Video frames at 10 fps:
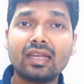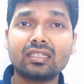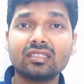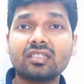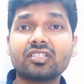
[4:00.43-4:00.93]

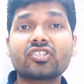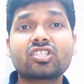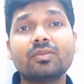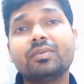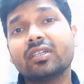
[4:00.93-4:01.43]
and the
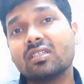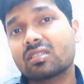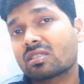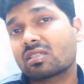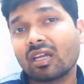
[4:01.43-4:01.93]
HSTPA
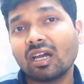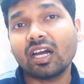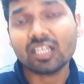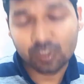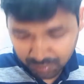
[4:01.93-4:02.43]
is
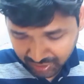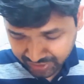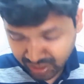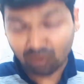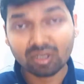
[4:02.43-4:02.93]
high
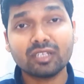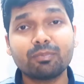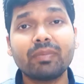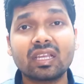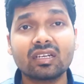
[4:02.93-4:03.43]
speed downlink
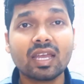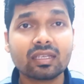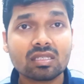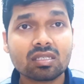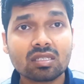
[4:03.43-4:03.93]
packet
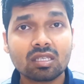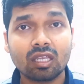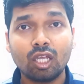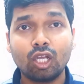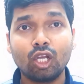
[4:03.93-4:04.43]
access,
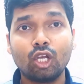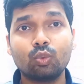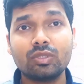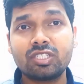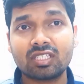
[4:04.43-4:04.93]

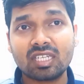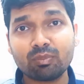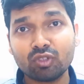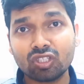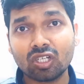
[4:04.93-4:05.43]
which
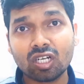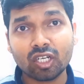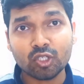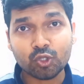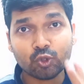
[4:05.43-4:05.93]
came with
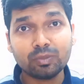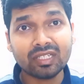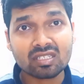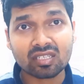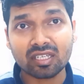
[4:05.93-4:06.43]
a 2
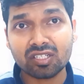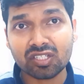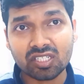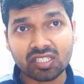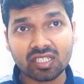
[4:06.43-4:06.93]

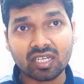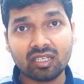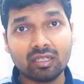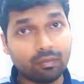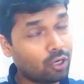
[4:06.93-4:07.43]
millisecond
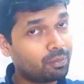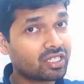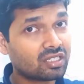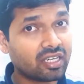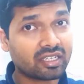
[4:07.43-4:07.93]
TTI, a
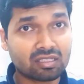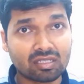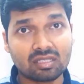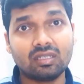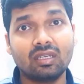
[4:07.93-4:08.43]
better
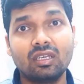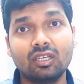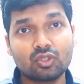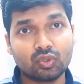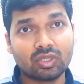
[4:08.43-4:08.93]
latency.
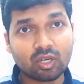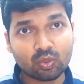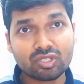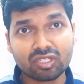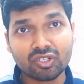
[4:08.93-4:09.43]
So
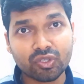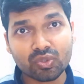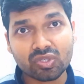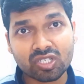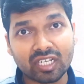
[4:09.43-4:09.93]
that was
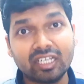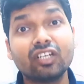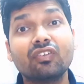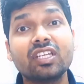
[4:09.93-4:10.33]
introduced in